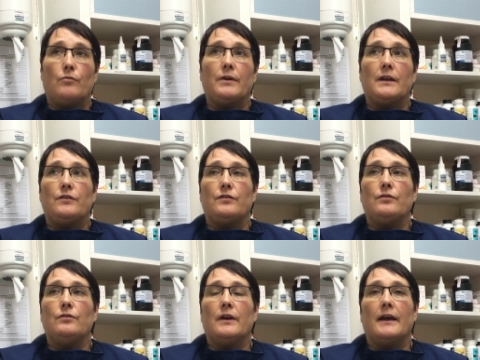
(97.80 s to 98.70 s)
We
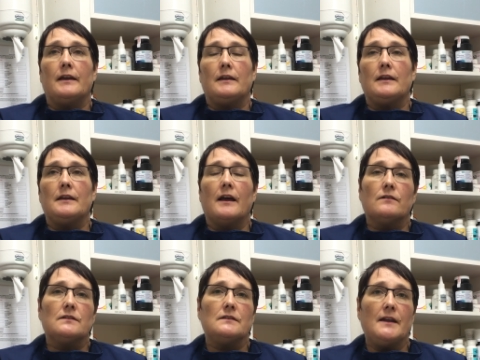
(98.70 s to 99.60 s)
do a
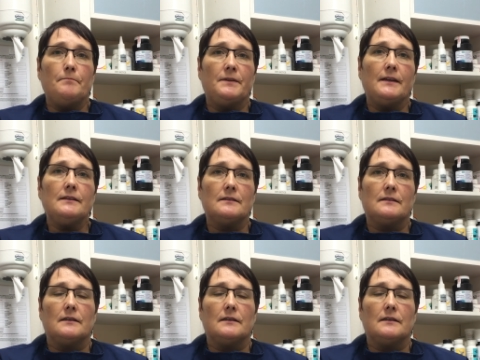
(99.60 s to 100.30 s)
in-house snap test.